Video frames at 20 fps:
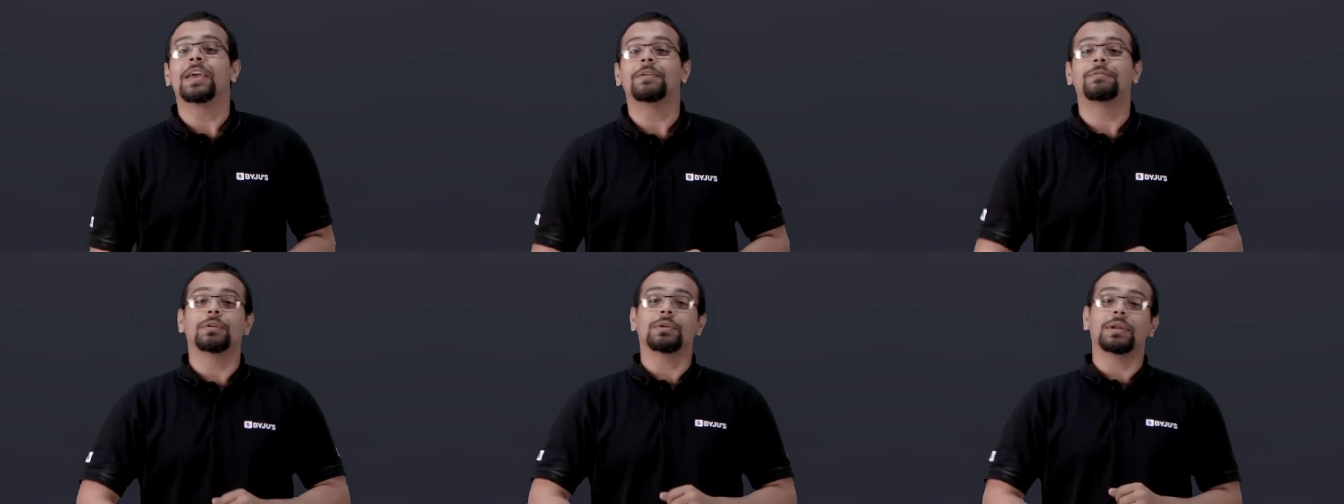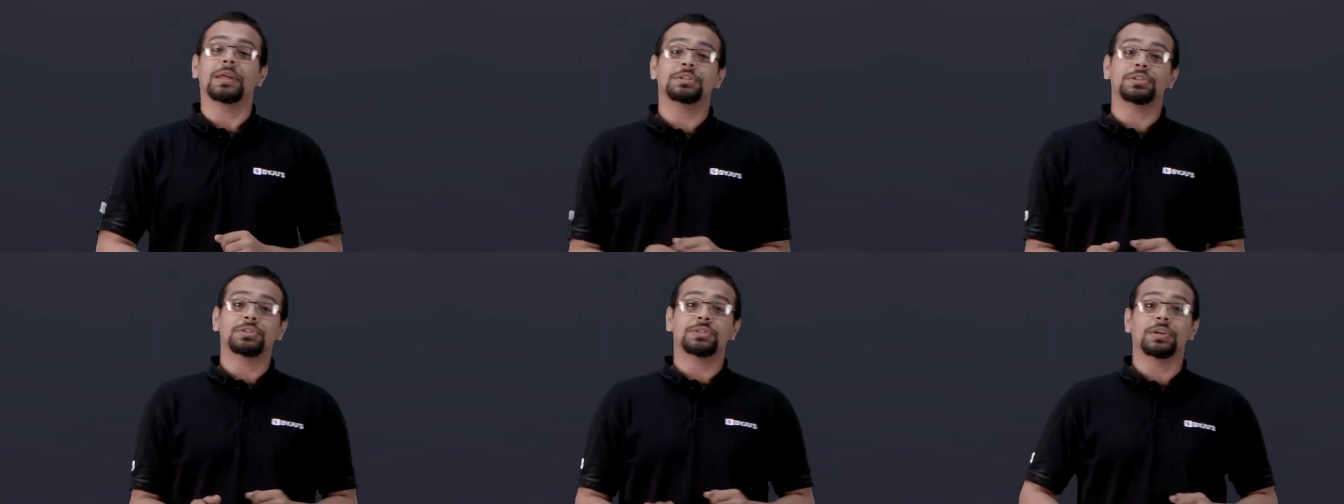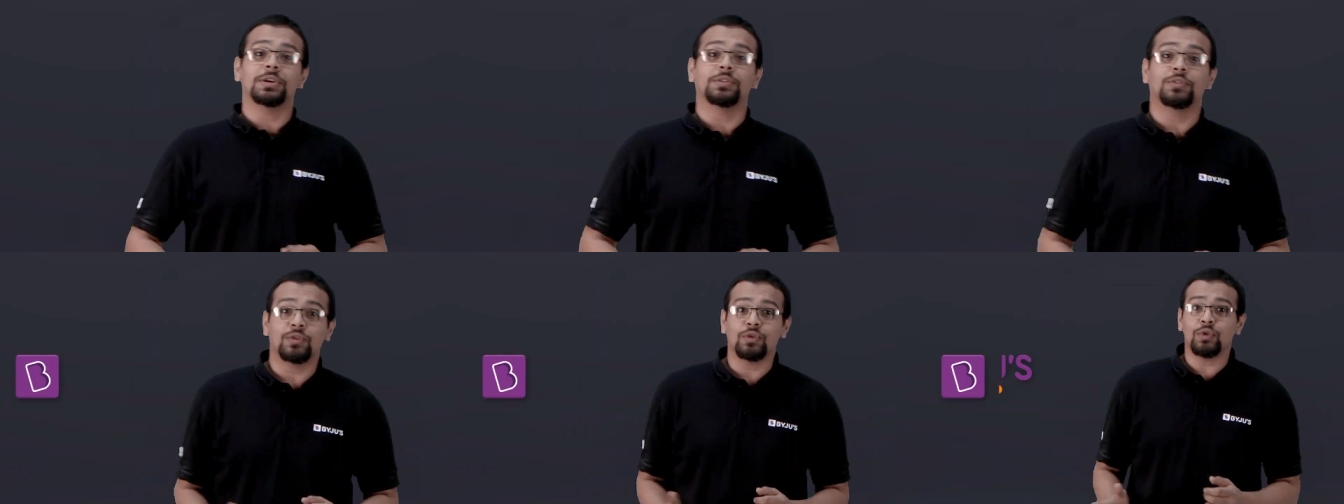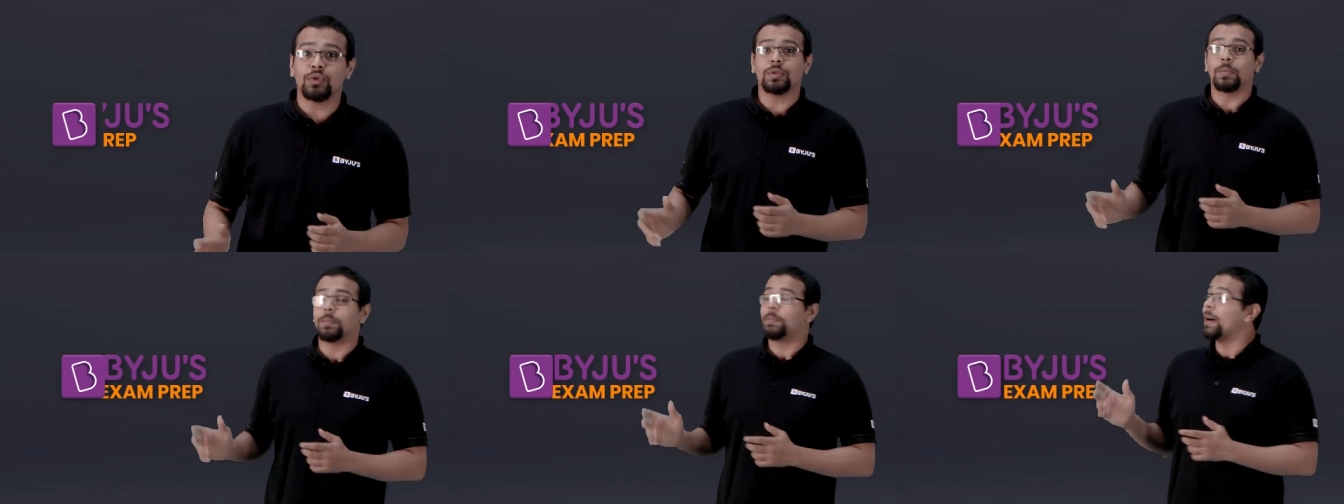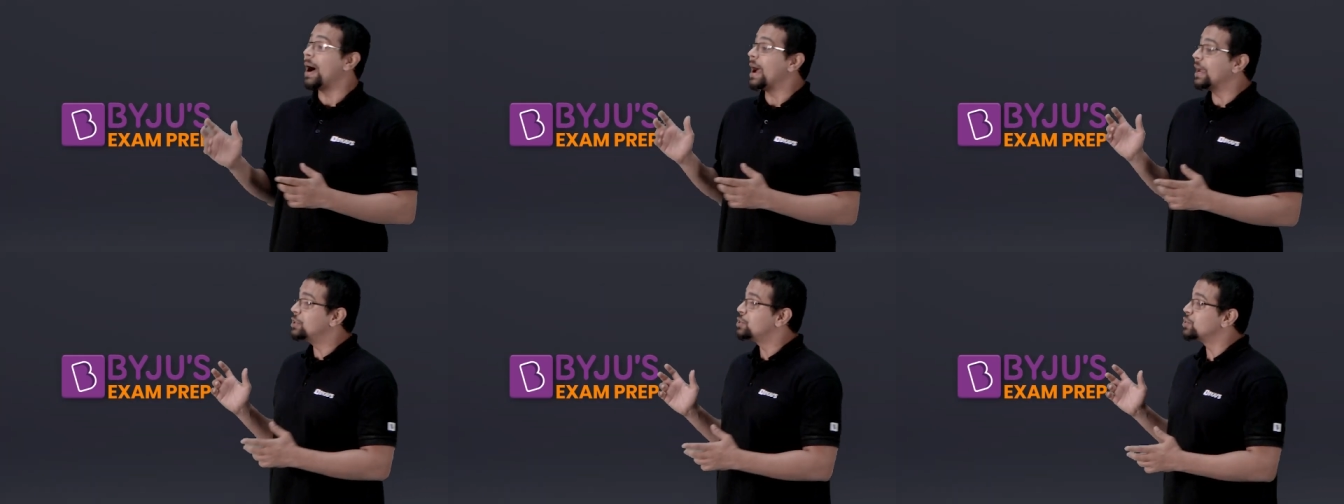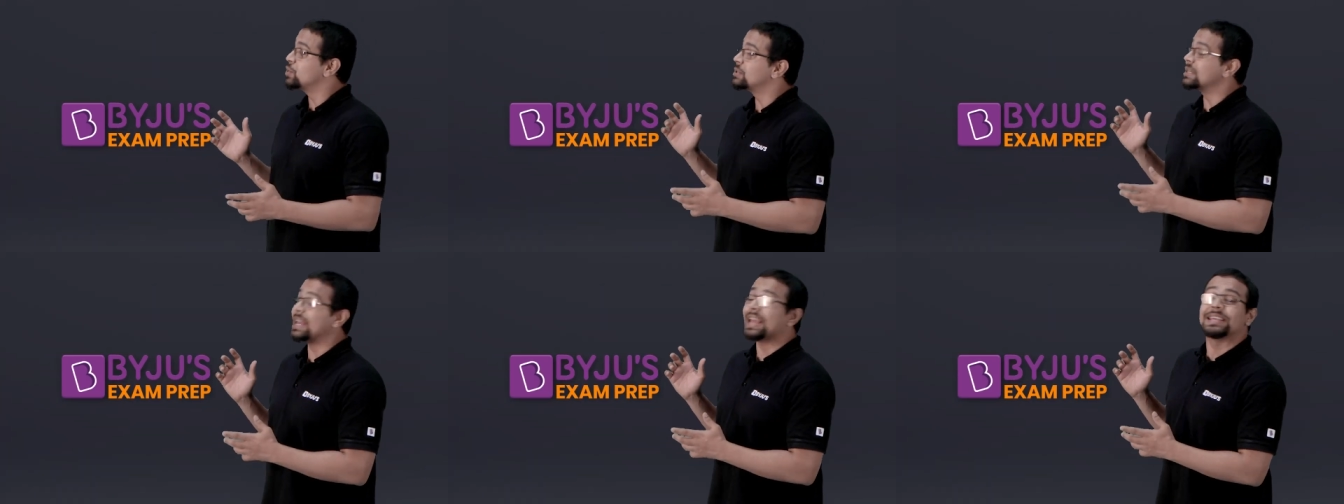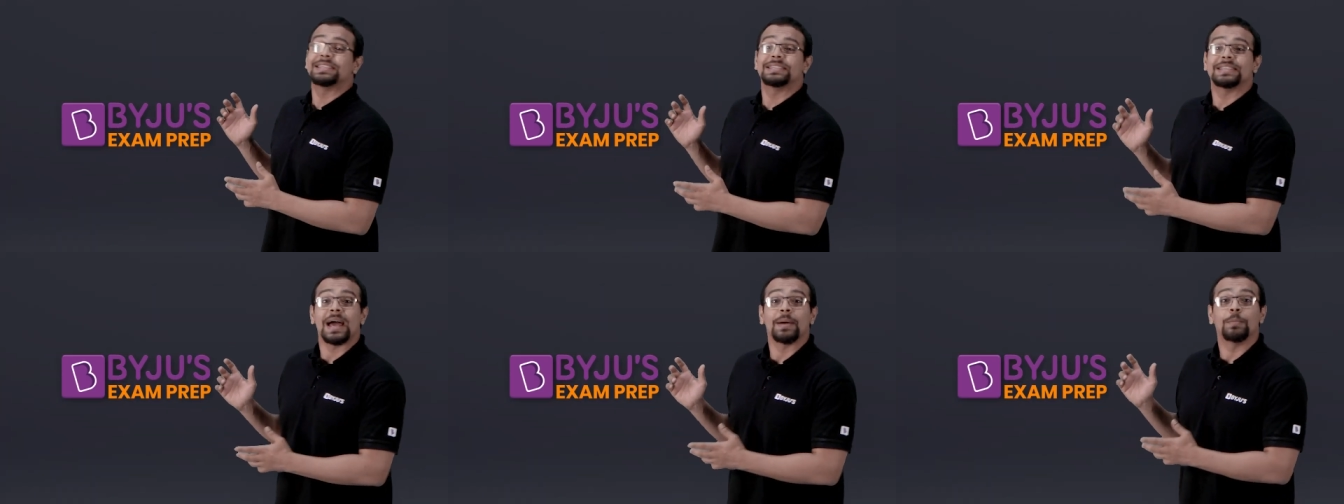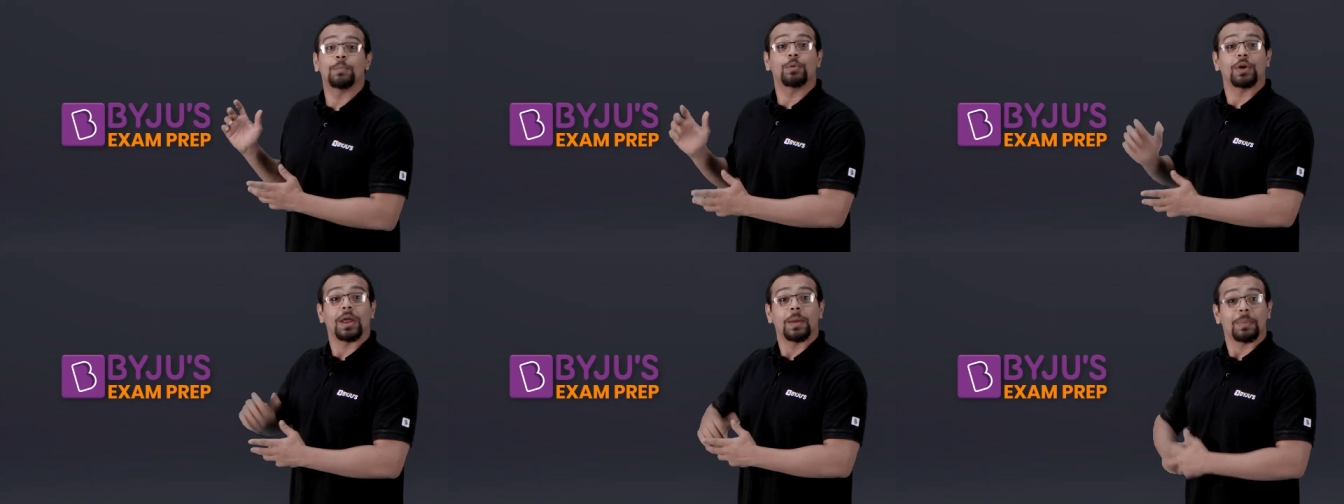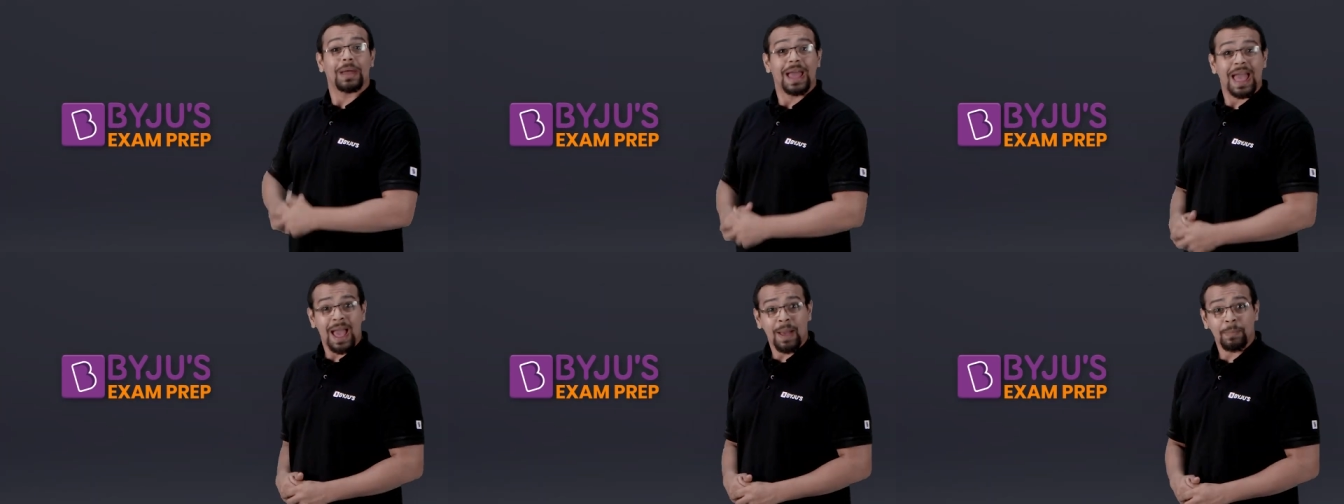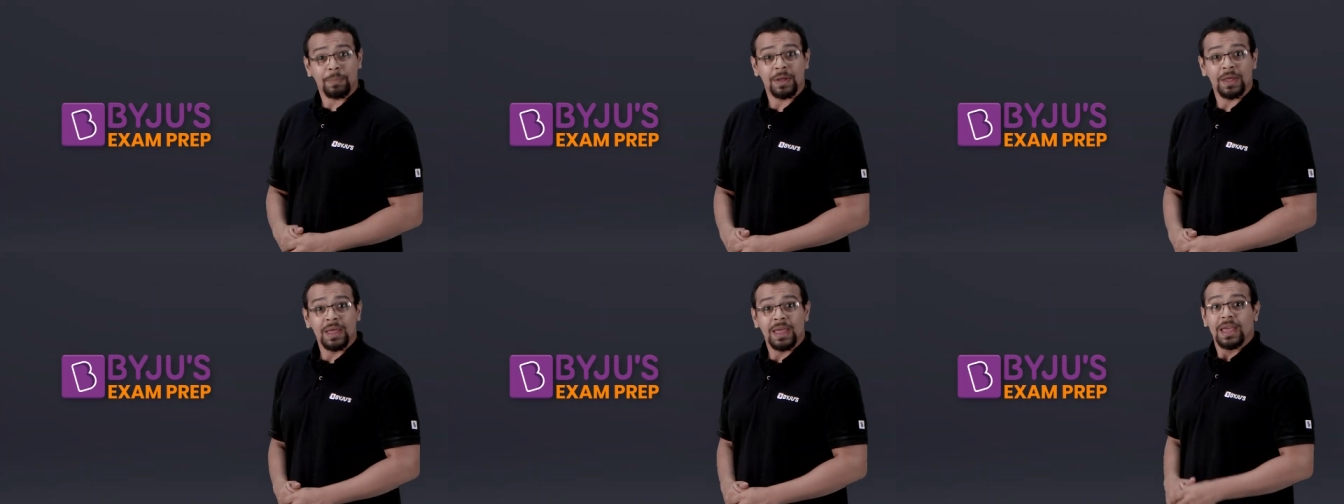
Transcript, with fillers: if you register through the Byju's Exam Prep app,